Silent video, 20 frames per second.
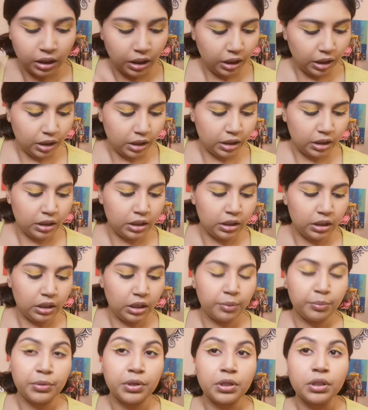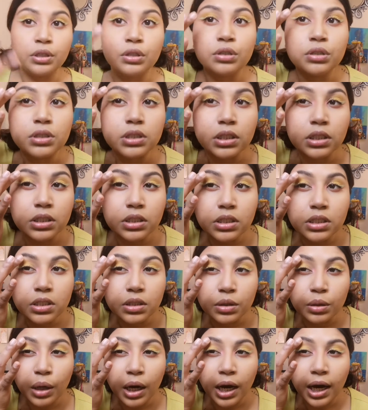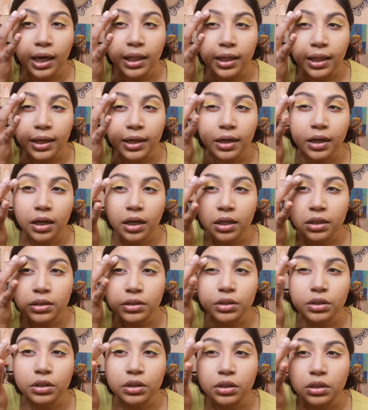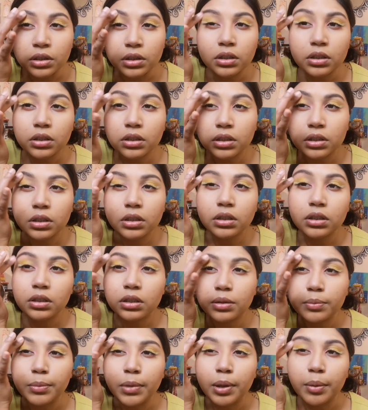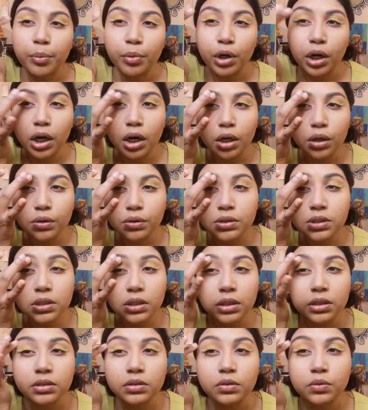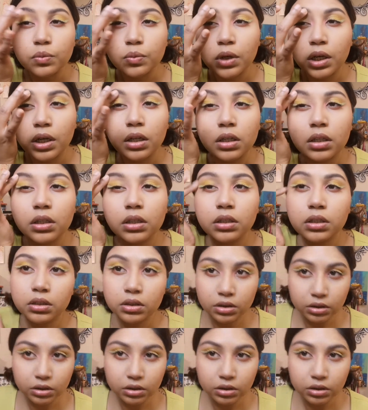And I'm going to use it to highlight under my brows as well.